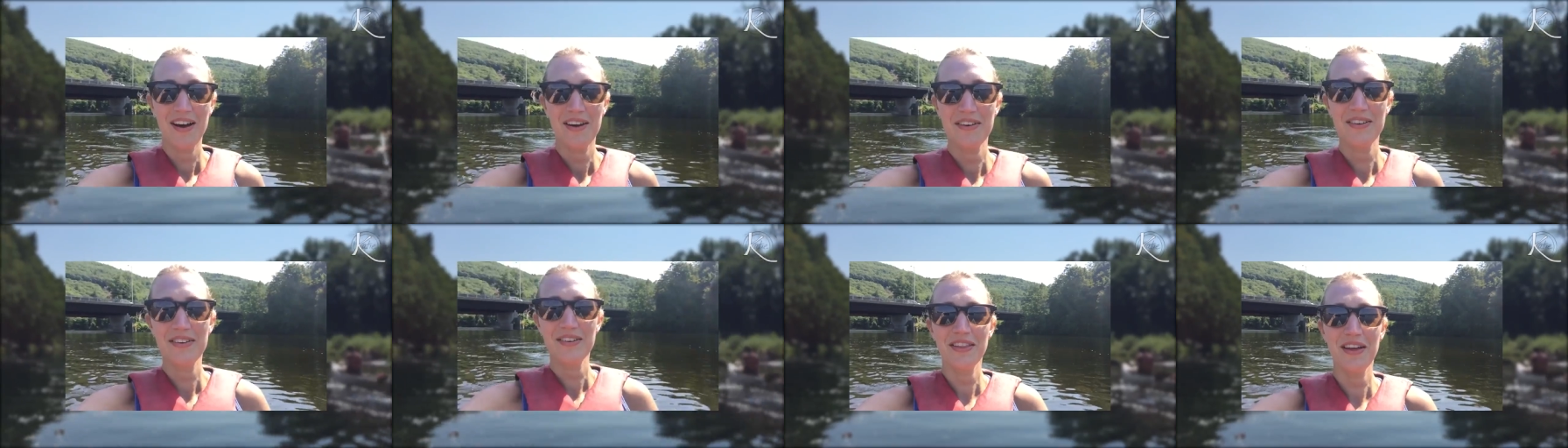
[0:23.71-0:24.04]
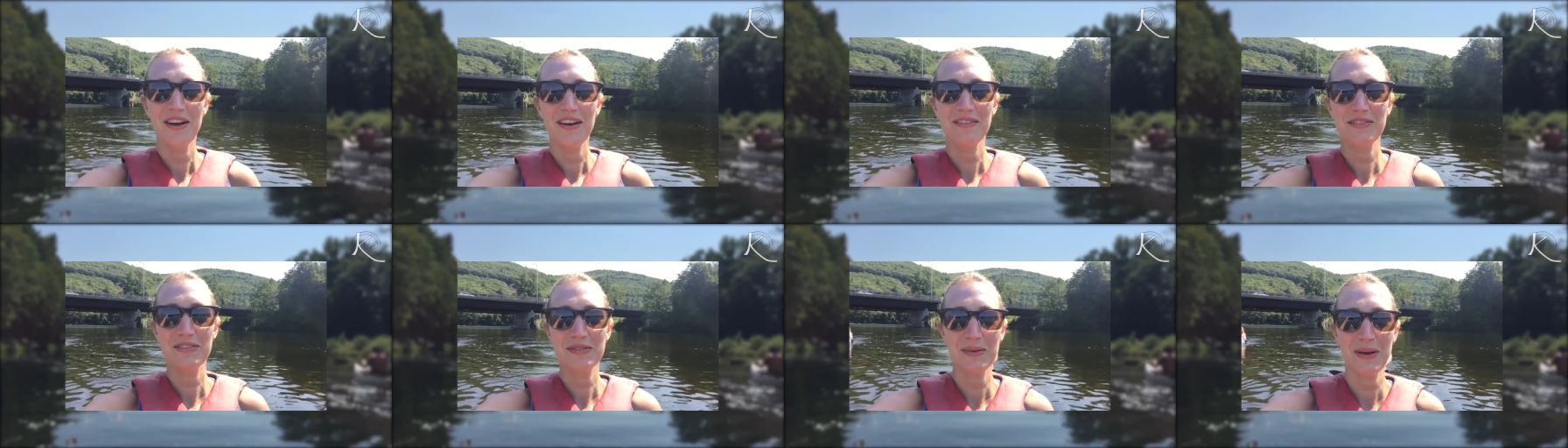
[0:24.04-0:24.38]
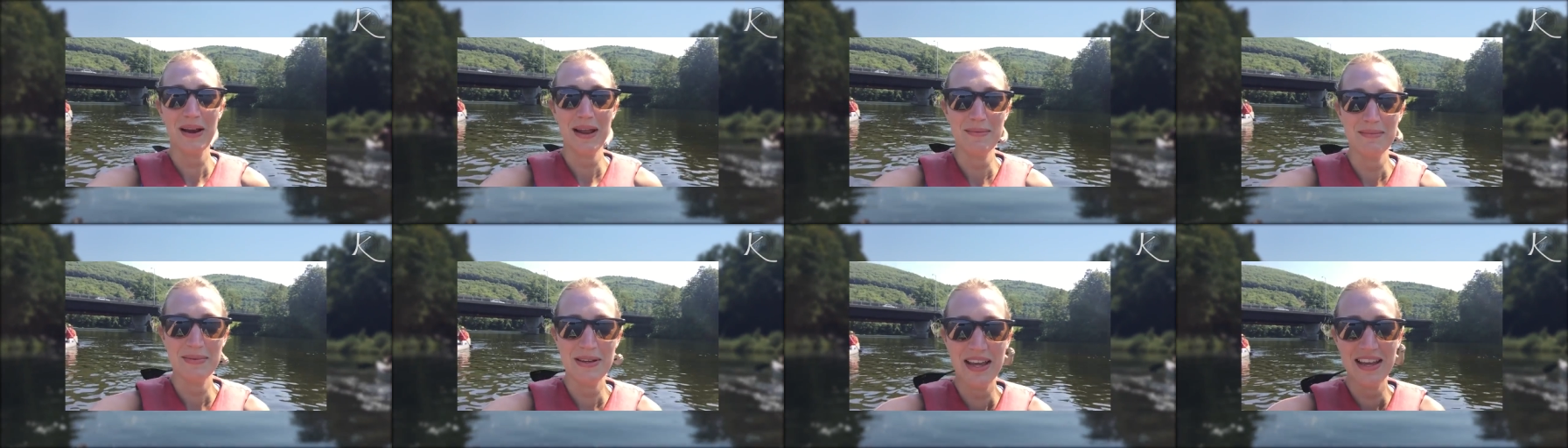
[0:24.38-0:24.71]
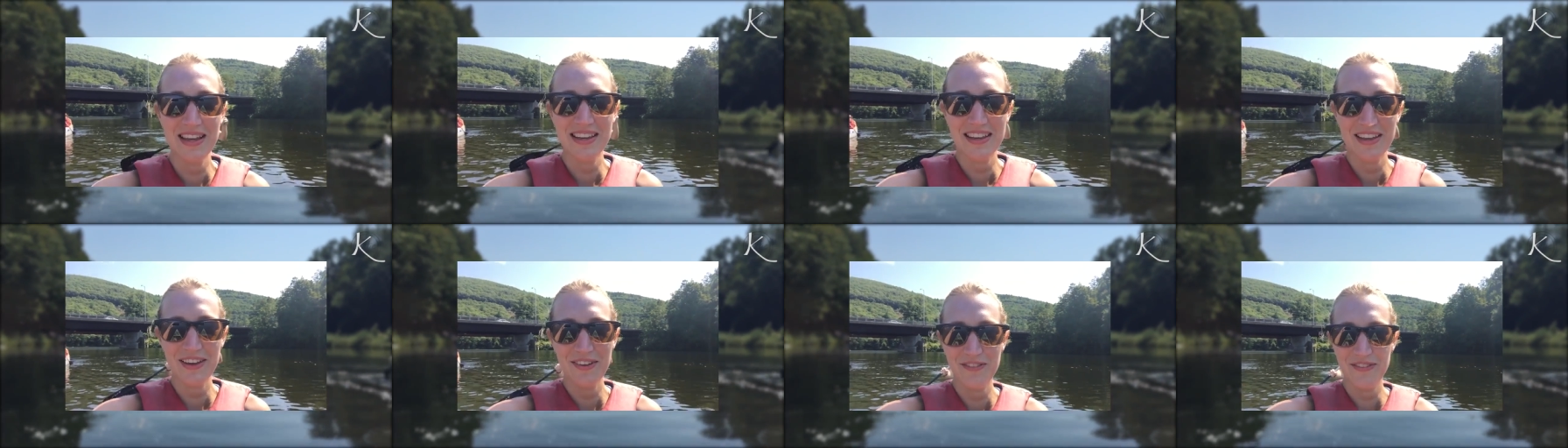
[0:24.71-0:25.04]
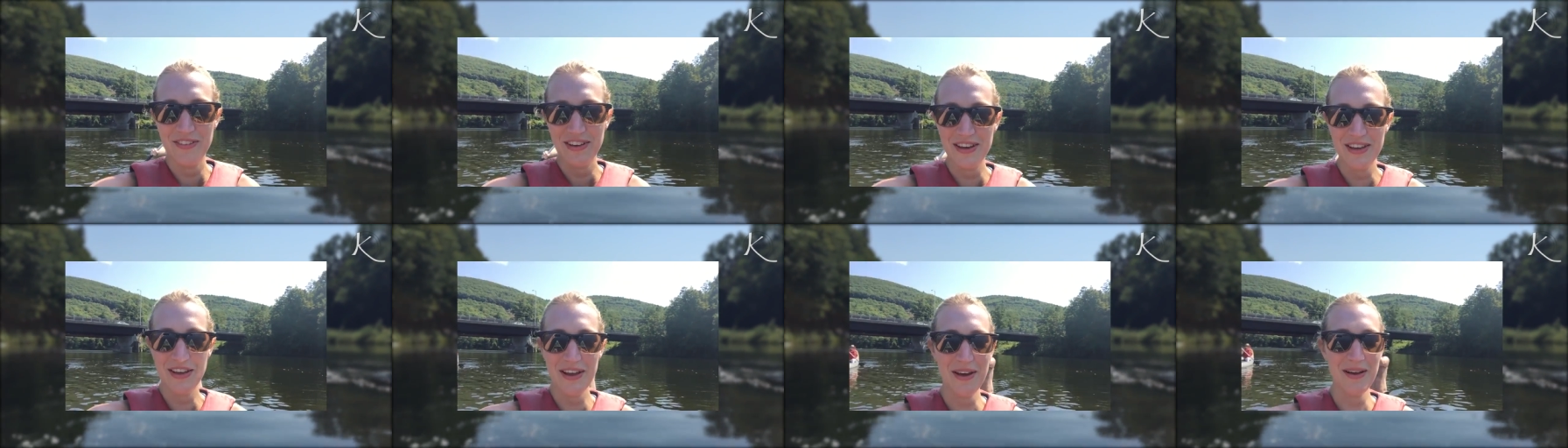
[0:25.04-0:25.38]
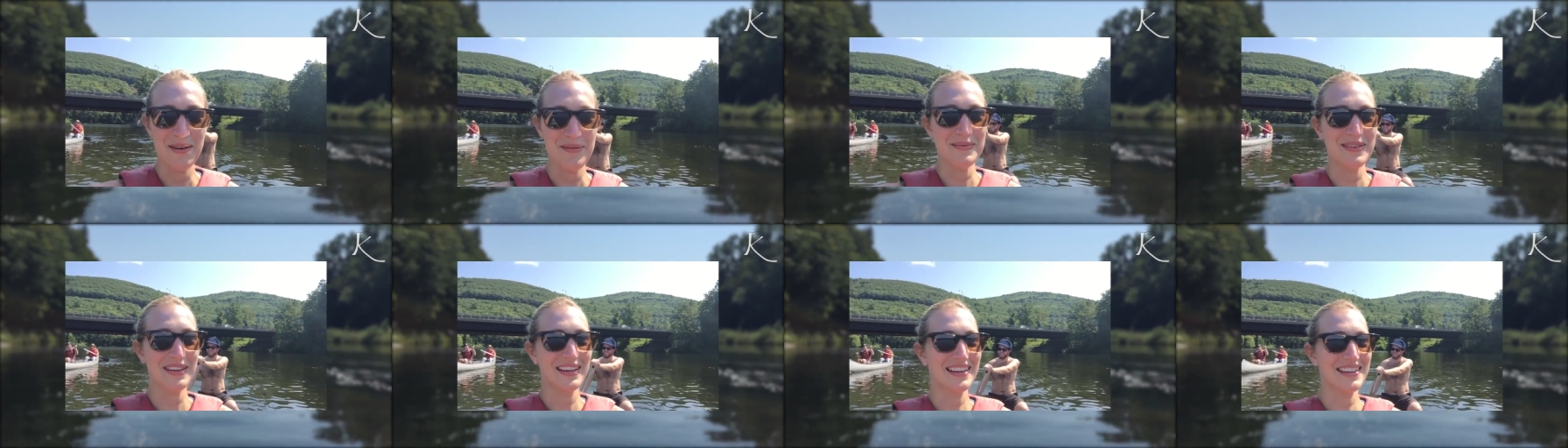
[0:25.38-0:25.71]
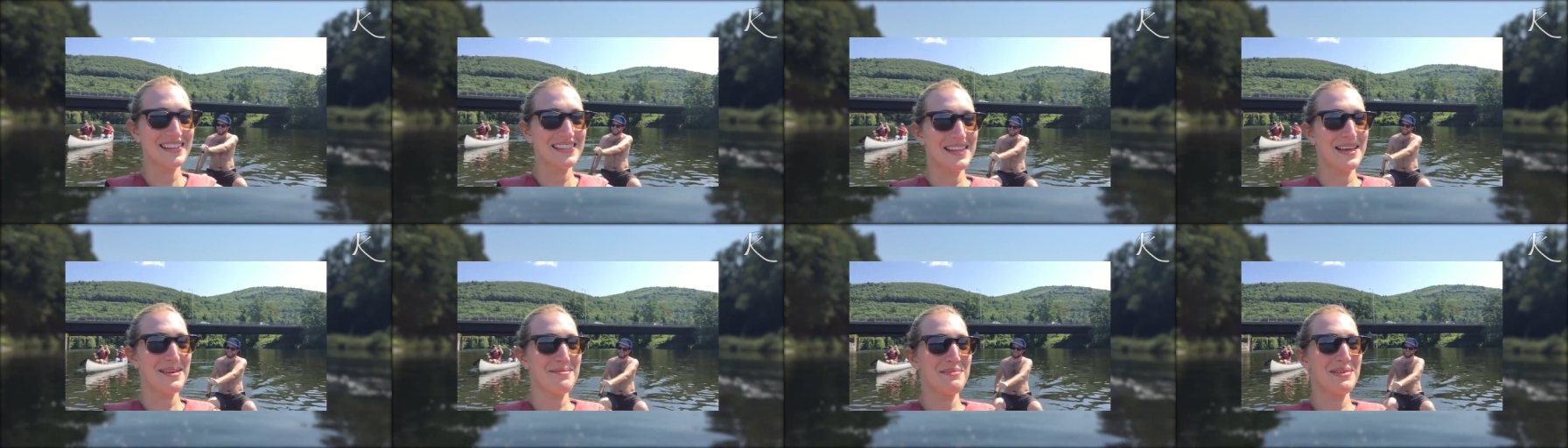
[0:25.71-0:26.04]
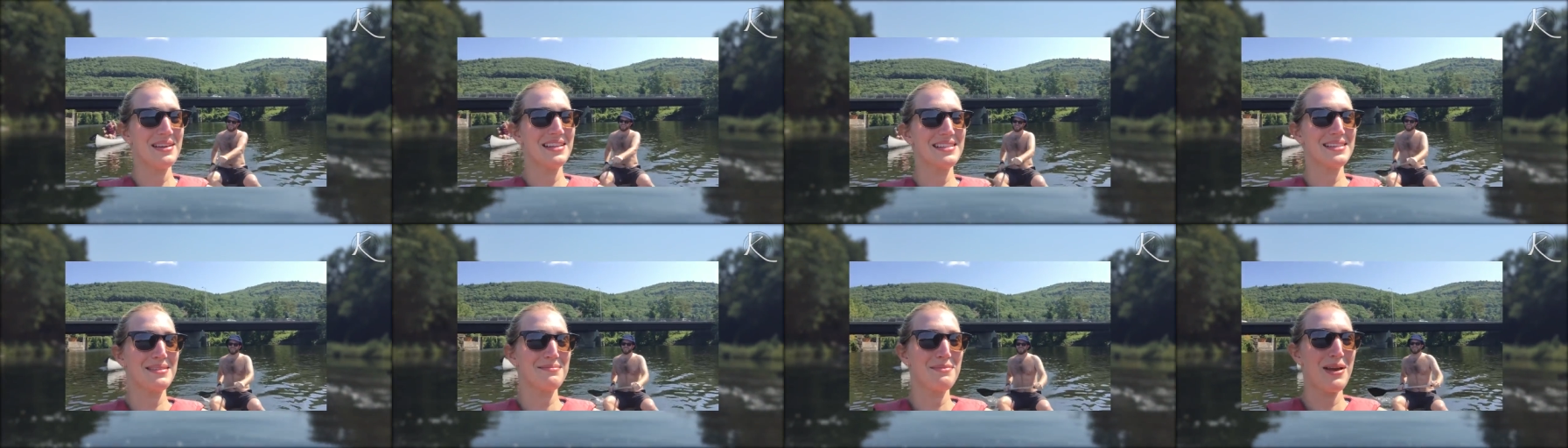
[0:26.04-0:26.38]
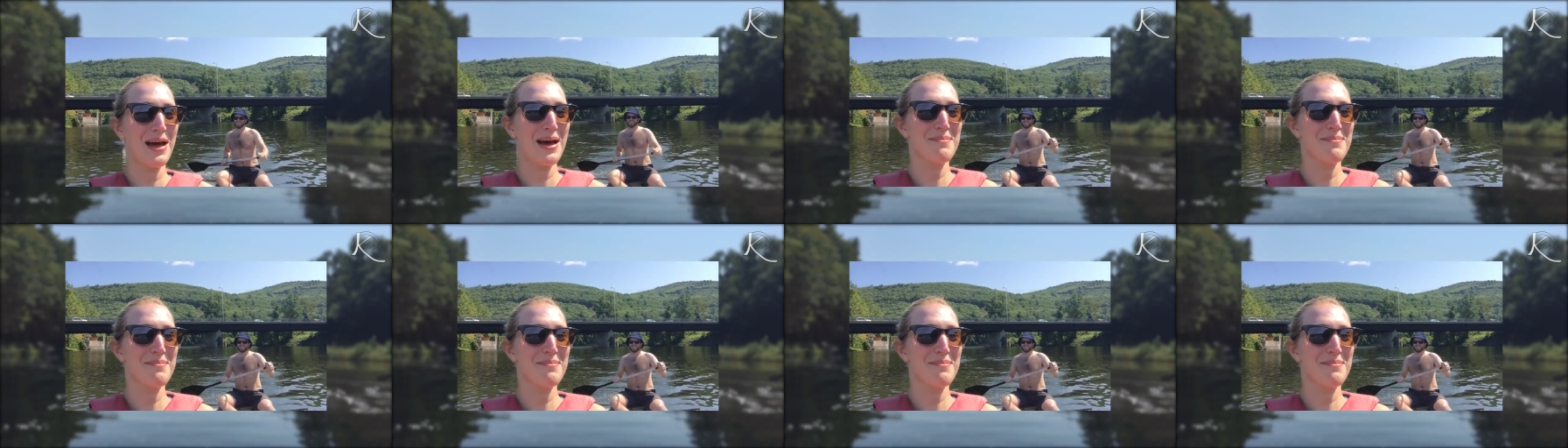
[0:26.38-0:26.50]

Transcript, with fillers: Connor loves when I'm taking video because that means I'm